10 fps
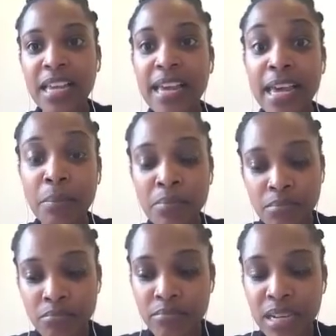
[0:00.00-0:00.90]
M,
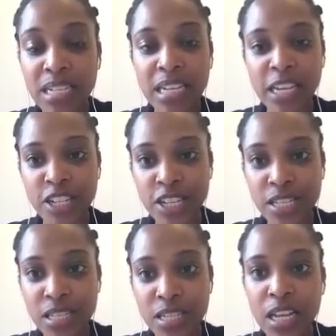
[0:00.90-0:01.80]

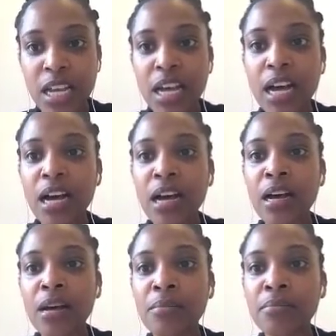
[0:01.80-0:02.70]
medications.
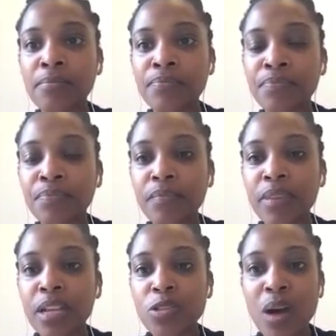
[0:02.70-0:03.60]

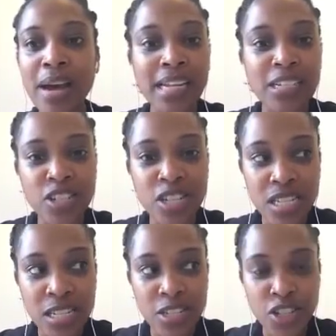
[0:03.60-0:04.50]
So
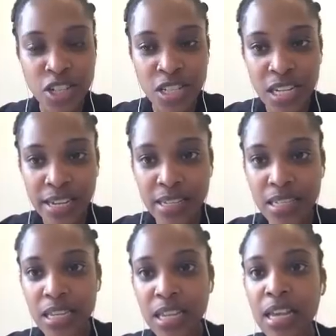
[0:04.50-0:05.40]

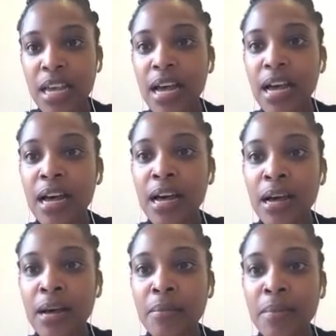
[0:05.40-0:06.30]
analgesics.
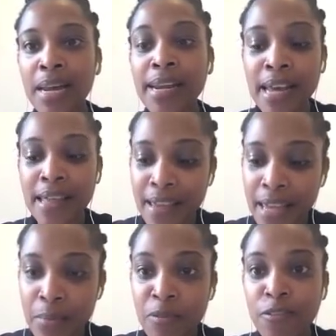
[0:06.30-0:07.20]
Another
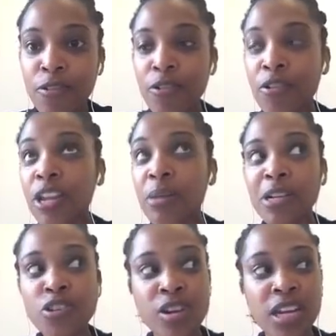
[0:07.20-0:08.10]
M for
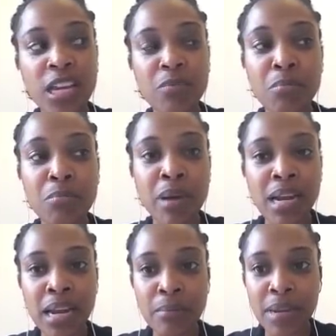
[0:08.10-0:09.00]
hematuria can be
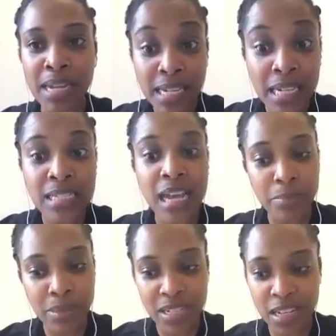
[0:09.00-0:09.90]
malignant
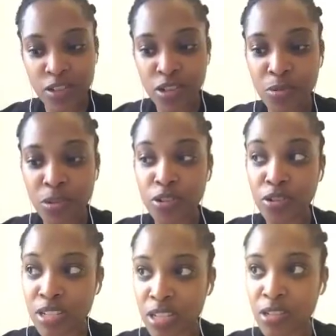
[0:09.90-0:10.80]
hypertension, which
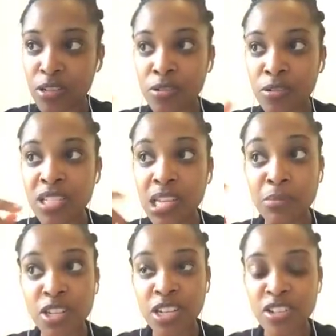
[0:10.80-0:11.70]
causes some
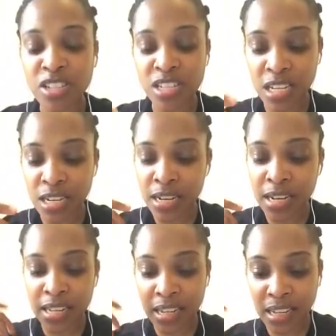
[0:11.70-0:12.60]
changes in
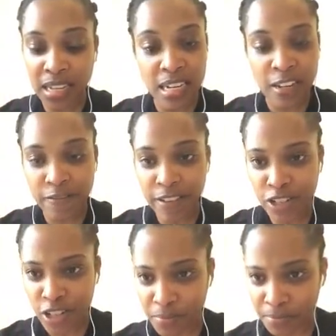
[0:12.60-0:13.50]
the kidney
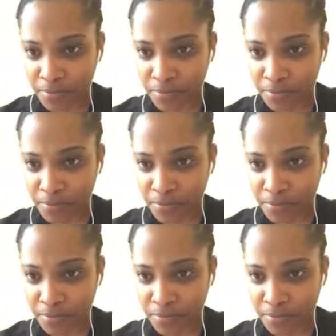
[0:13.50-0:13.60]
function.